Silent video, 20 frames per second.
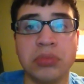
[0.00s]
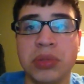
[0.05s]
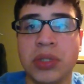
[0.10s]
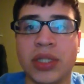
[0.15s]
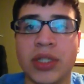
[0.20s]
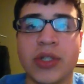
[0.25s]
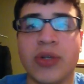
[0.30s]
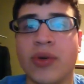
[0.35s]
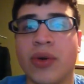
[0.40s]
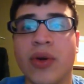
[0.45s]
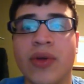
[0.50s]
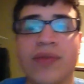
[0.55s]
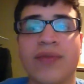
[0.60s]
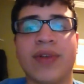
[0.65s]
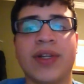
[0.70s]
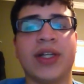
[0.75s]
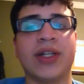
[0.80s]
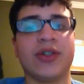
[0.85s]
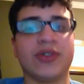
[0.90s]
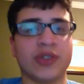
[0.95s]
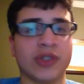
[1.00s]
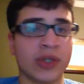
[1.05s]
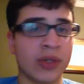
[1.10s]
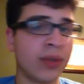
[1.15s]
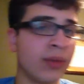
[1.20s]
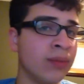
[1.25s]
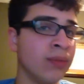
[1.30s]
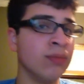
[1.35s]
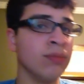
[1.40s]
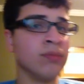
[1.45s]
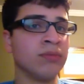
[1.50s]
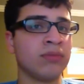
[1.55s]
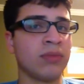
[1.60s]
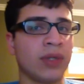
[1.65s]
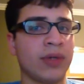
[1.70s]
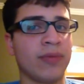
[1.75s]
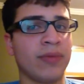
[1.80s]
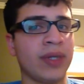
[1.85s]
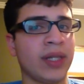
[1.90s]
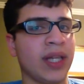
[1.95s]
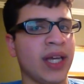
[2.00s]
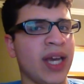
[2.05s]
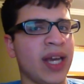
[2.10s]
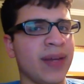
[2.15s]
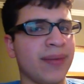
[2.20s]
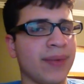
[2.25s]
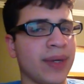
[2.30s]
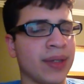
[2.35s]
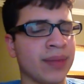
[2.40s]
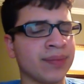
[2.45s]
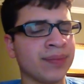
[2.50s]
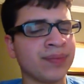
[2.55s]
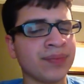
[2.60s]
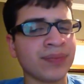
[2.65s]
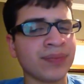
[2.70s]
in your own videos or really anyone